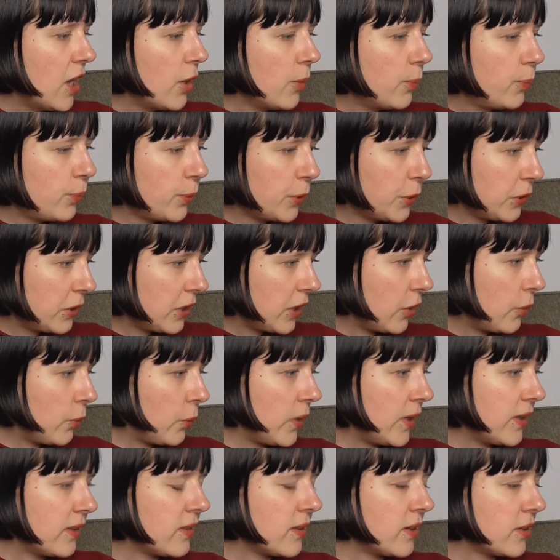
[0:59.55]
a book
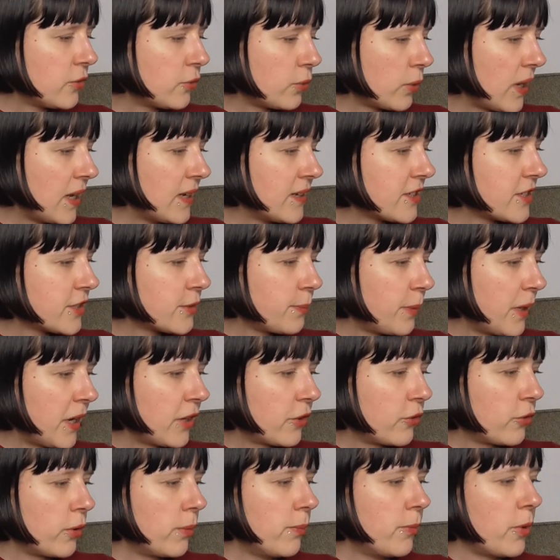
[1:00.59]
with trans
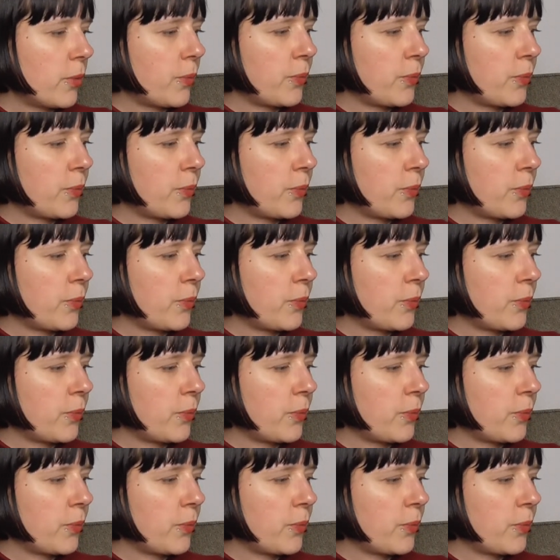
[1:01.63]
spectrum